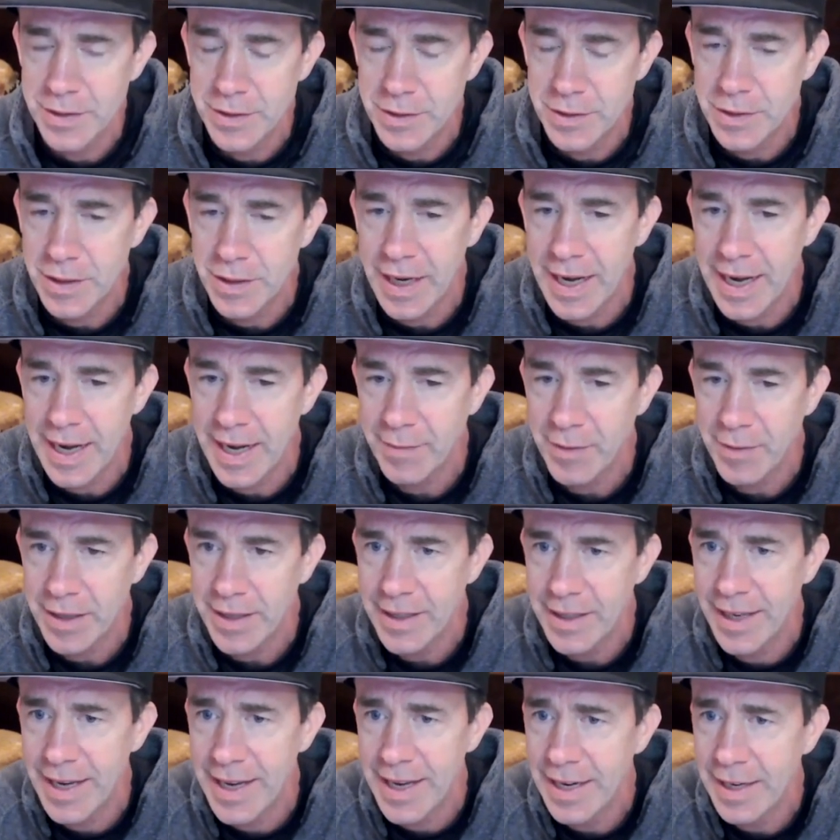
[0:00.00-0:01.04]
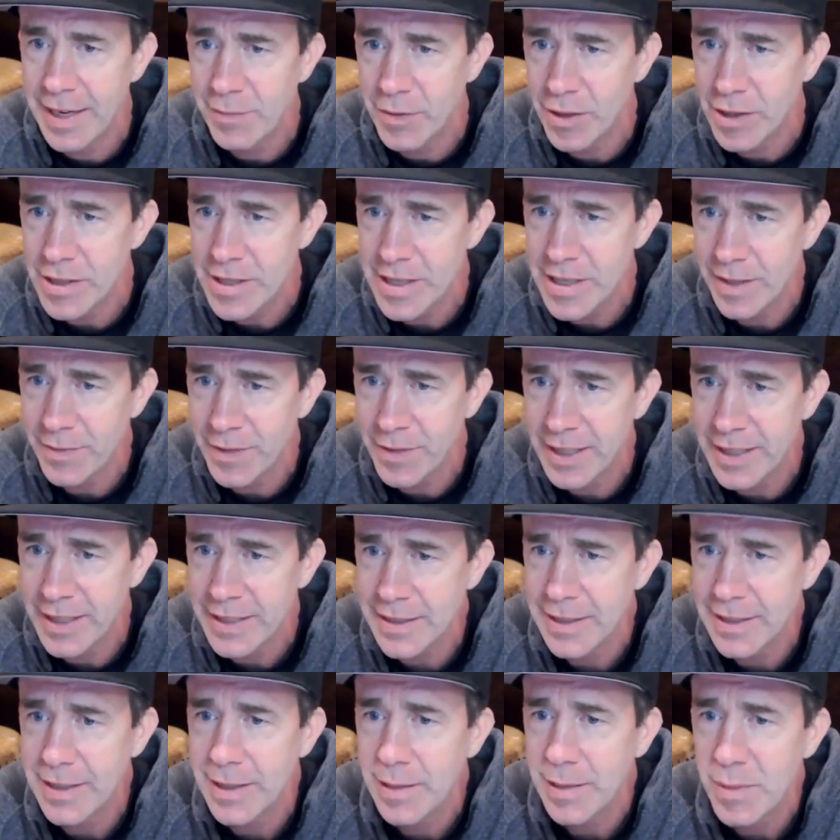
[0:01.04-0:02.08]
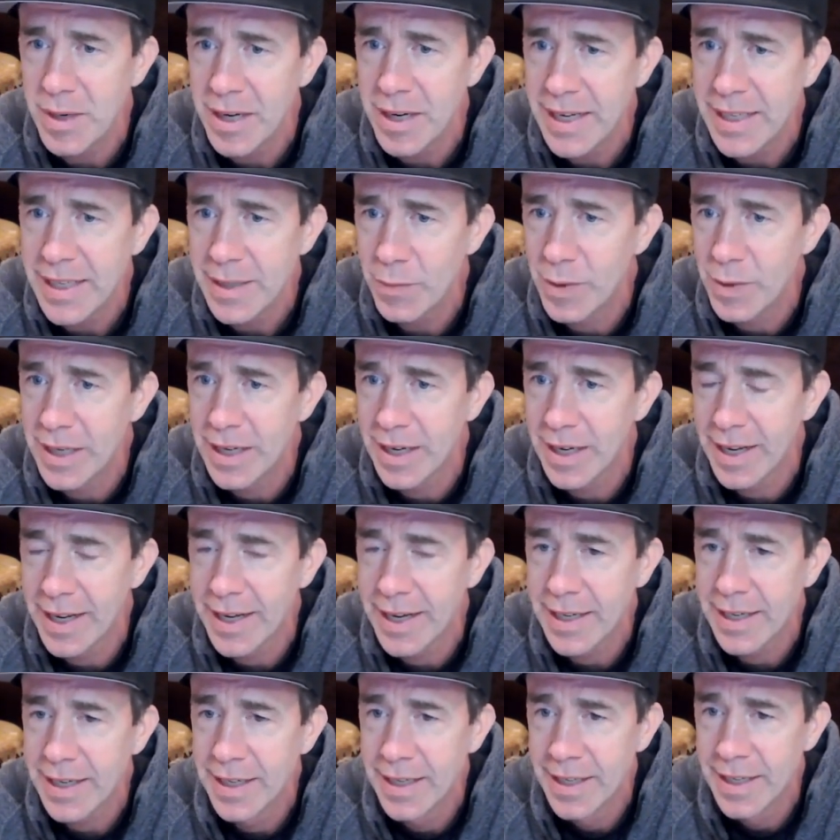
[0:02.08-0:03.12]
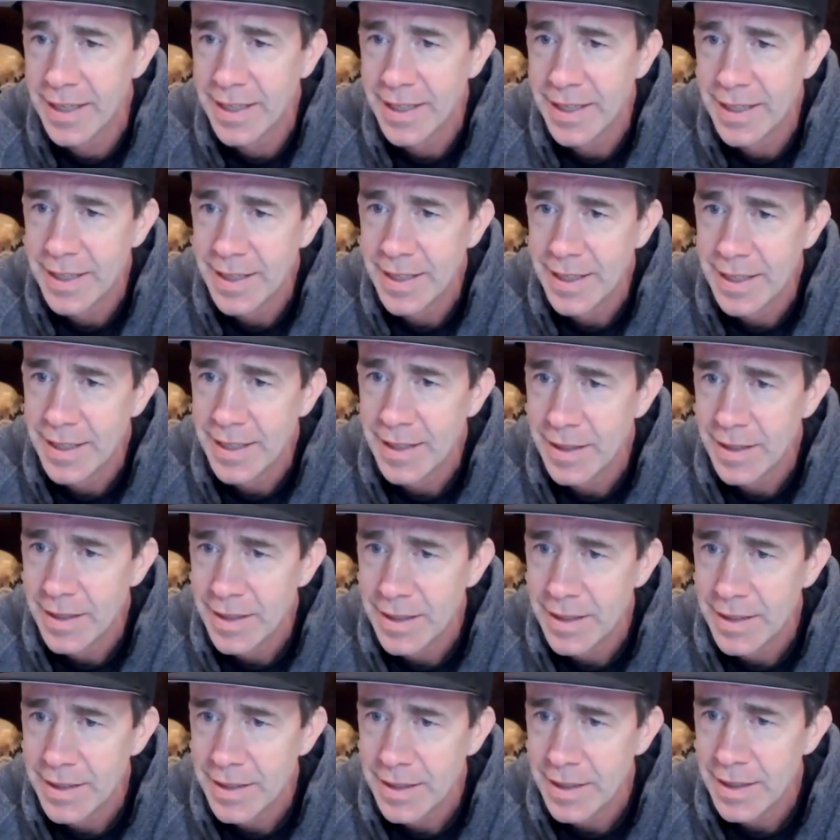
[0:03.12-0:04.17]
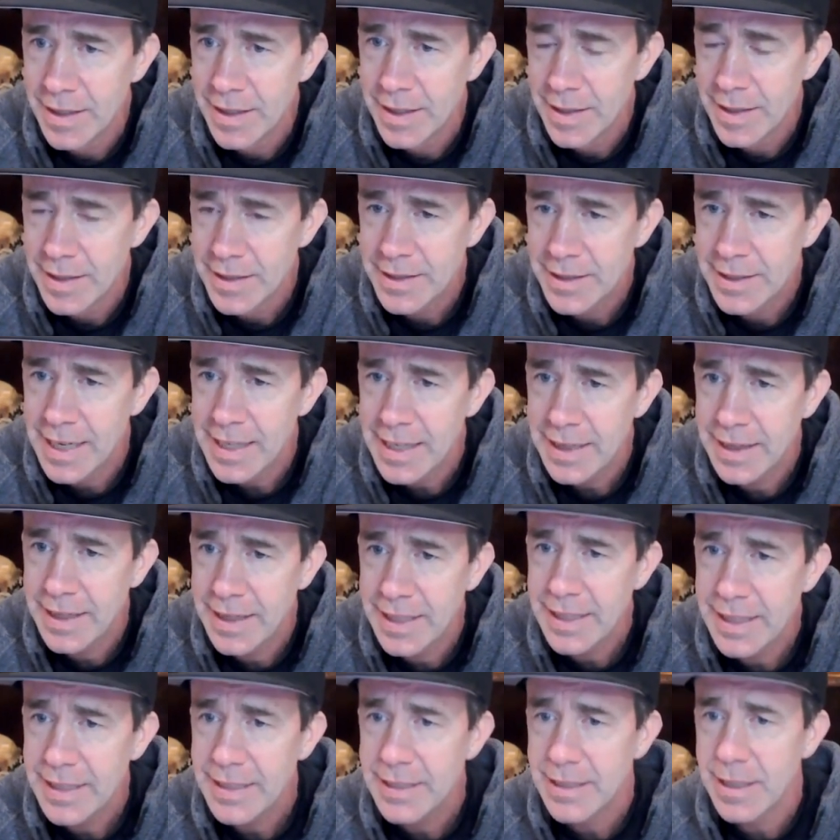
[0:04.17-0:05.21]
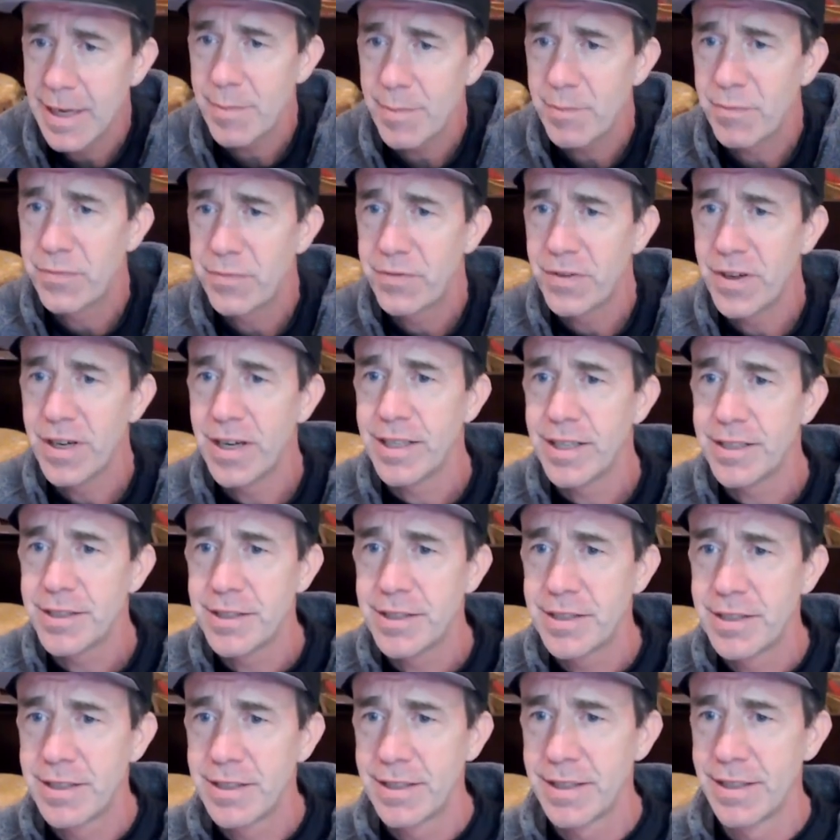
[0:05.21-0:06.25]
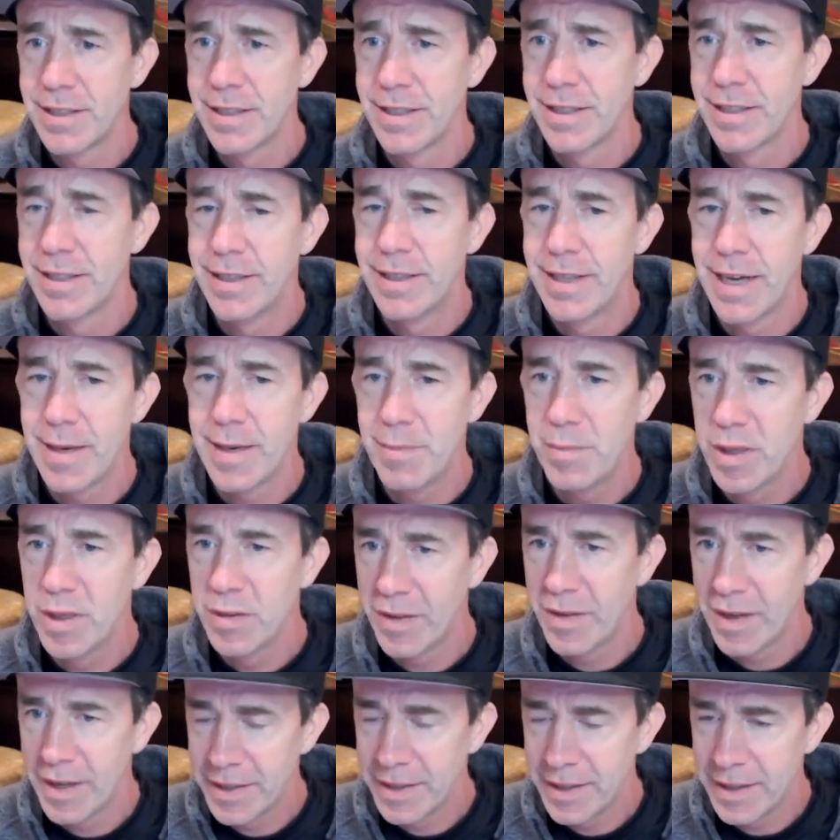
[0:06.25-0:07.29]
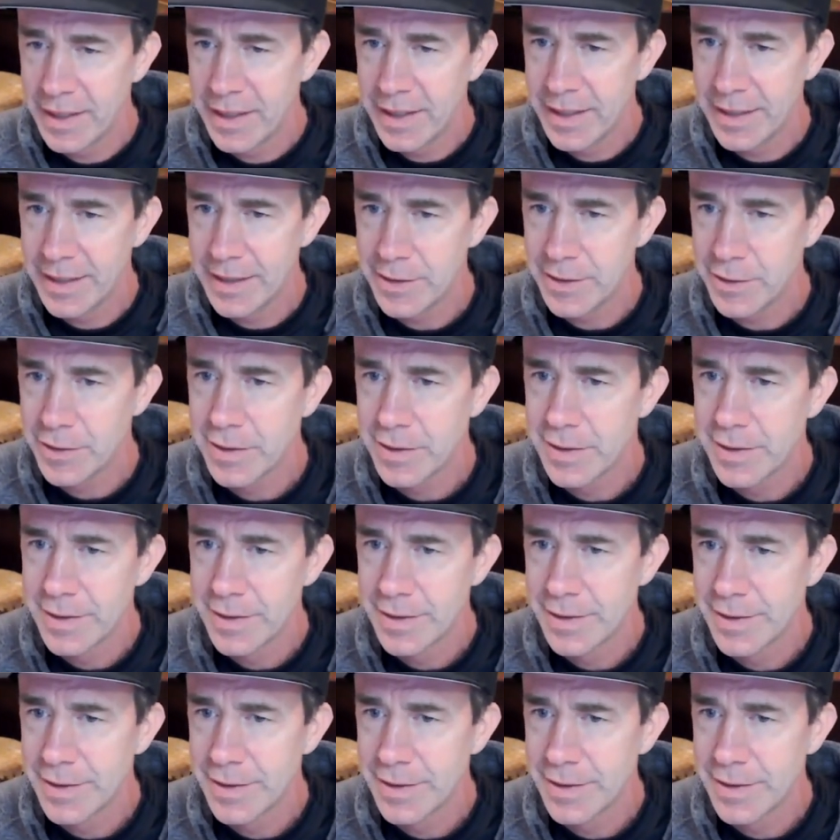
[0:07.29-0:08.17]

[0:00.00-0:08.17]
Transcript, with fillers: do you have a, any version of a list in your mind where you're like, set these up first, then move on to these?